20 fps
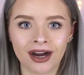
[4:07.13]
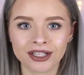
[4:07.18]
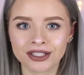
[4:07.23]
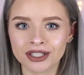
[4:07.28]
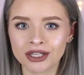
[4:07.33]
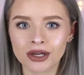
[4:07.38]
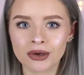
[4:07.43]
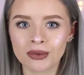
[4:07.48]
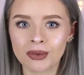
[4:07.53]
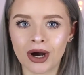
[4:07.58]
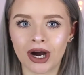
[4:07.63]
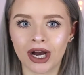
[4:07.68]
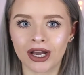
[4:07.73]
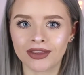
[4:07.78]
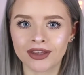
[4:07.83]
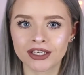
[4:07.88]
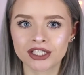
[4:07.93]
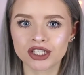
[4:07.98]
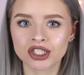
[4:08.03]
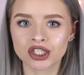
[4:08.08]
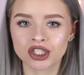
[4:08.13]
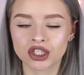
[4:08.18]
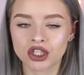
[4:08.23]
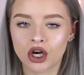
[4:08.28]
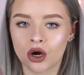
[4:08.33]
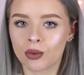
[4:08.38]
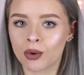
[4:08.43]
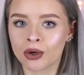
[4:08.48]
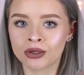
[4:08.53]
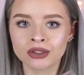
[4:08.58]
I don't know why, they just
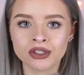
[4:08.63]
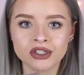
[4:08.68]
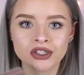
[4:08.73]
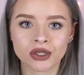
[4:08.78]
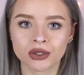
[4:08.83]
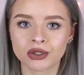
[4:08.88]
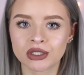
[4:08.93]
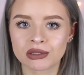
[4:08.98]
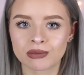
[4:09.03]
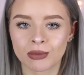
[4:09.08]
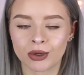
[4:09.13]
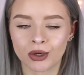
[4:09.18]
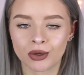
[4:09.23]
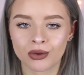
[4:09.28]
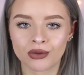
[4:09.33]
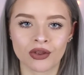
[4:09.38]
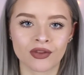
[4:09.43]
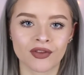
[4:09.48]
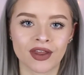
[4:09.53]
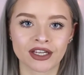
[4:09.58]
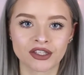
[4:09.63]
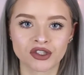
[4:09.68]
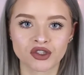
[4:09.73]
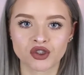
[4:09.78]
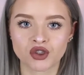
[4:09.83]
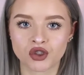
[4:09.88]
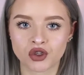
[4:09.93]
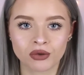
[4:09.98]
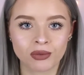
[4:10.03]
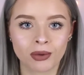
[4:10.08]
go on so smooth, they're
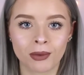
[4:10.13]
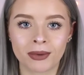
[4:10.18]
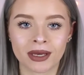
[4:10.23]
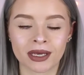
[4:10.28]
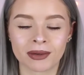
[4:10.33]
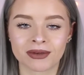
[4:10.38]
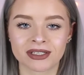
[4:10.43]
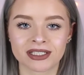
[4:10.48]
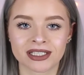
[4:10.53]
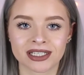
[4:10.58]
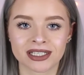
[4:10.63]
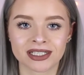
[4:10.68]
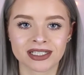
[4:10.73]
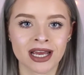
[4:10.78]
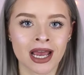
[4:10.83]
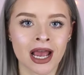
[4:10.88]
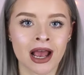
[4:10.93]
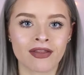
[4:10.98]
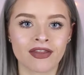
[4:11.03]
super pigmented,